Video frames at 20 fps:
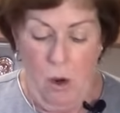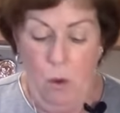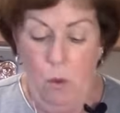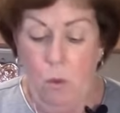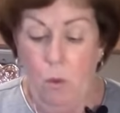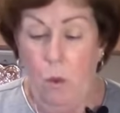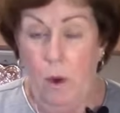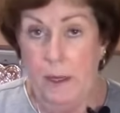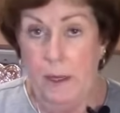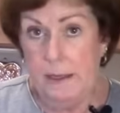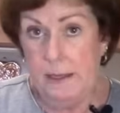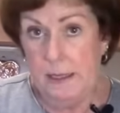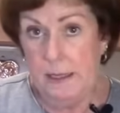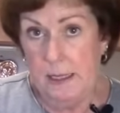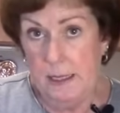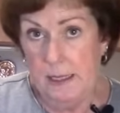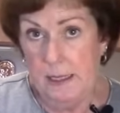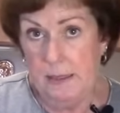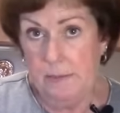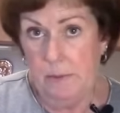1
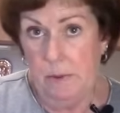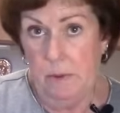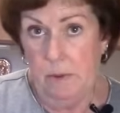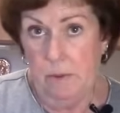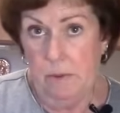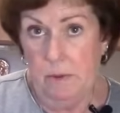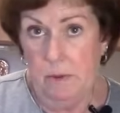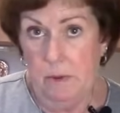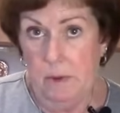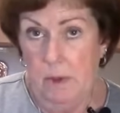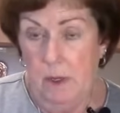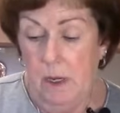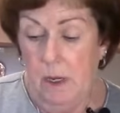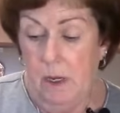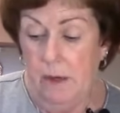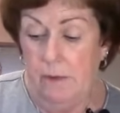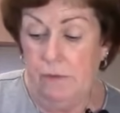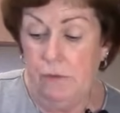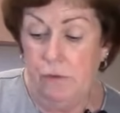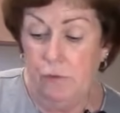teaspoon
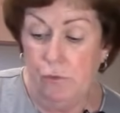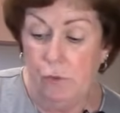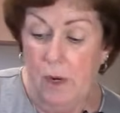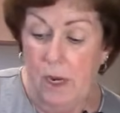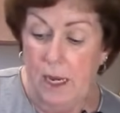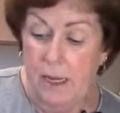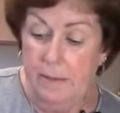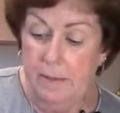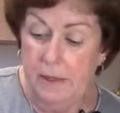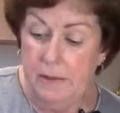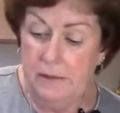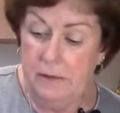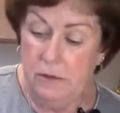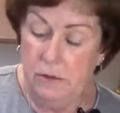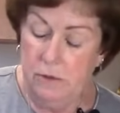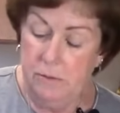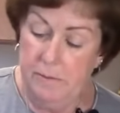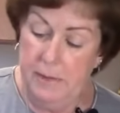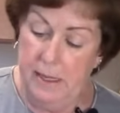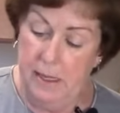of dry
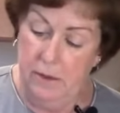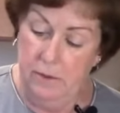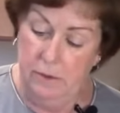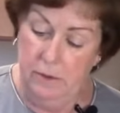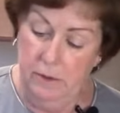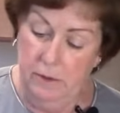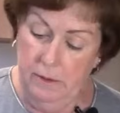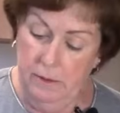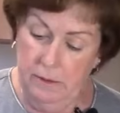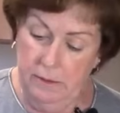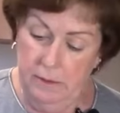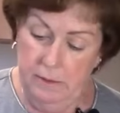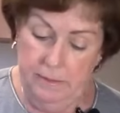mustard powder,